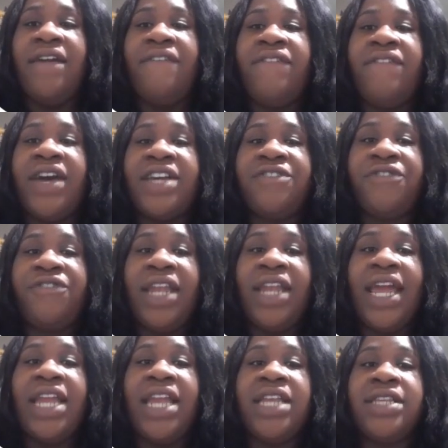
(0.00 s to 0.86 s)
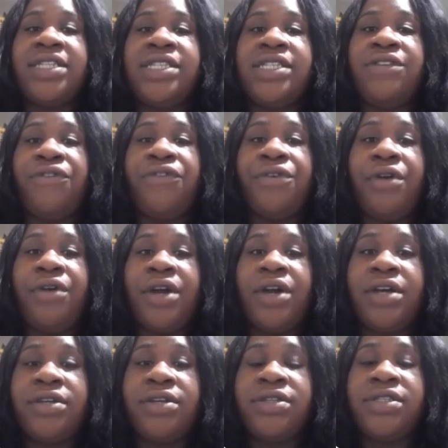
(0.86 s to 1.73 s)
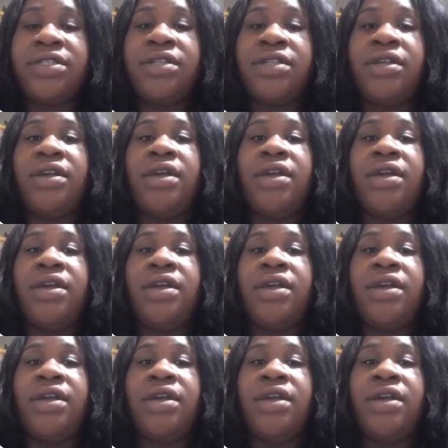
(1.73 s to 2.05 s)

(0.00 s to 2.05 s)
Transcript: phosphorylated to fructose.